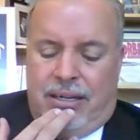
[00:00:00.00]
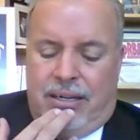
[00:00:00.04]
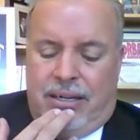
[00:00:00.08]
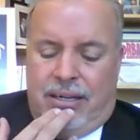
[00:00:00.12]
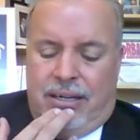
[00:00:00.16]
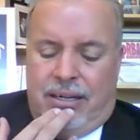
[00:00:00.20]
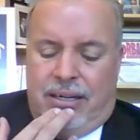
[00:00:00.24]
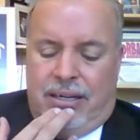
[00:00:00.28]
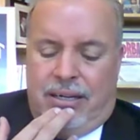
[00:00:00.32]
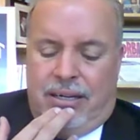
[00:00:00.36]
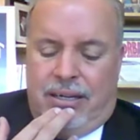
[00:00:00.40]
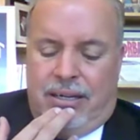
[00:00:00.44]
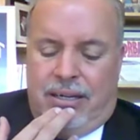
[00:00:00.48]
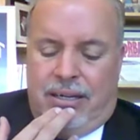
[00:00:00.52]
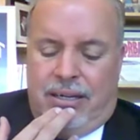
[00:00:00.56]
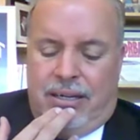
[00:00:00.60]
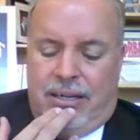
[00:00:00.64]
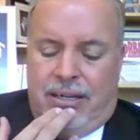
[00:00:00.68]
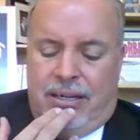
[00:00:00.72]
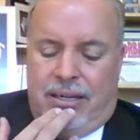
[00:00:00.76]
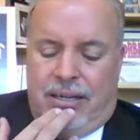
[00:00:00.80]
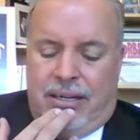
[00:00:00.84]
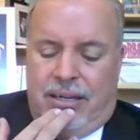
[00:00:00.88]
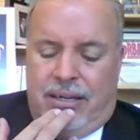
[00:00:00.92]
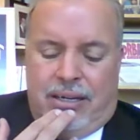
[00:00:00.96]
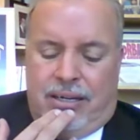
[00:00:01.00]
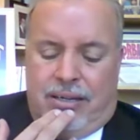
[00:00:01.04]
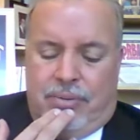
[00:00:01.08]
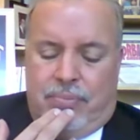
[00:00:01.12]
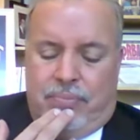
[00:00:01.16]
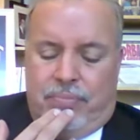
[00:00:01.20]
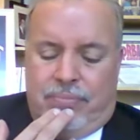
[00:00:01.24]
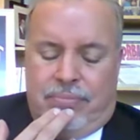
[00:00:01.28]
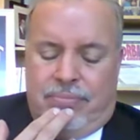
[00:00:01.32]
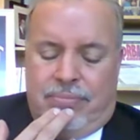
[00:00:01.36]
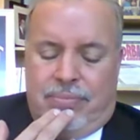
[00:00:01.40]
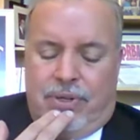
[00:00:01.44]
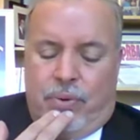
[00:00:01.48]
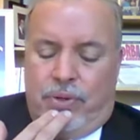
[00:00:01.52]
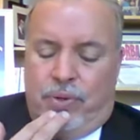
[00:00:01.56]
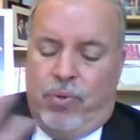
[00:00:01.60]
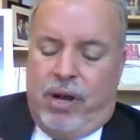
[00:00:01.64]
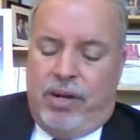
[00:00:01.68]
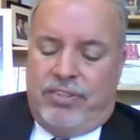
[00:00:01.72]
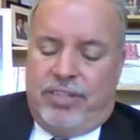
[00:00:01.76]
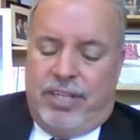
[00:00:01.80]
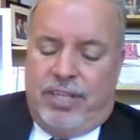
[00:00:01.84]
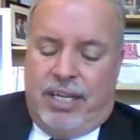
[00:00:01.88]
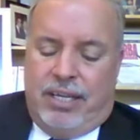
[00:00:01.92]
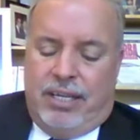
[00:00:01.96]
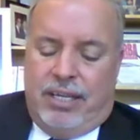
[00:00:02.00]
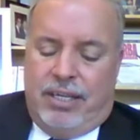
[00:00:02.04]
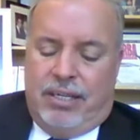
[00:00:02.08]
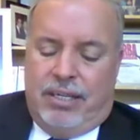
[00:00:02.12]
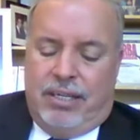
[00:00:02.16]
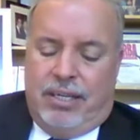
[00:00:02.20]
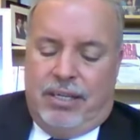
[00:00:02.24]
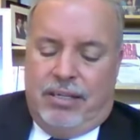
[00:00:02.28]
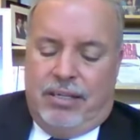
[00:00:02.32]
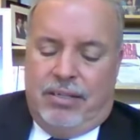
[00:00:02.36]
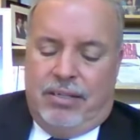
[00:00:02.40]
When you want to say,